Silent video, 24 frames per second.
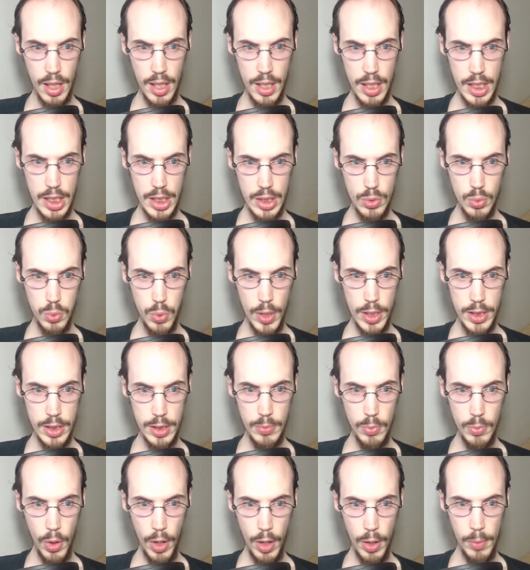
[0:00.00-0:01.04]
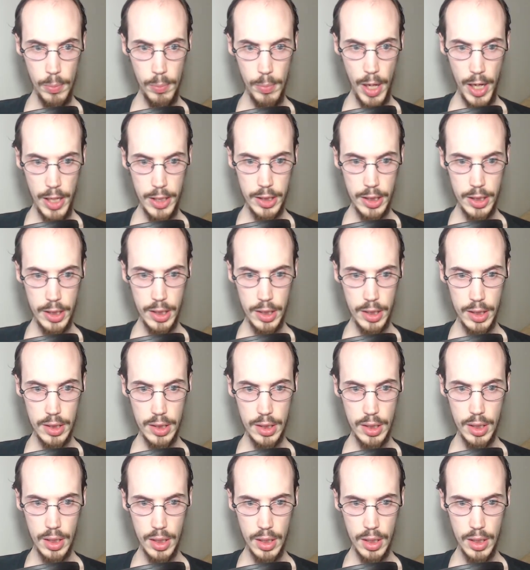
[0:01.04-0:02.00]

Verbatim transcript: This crazy wild magic is...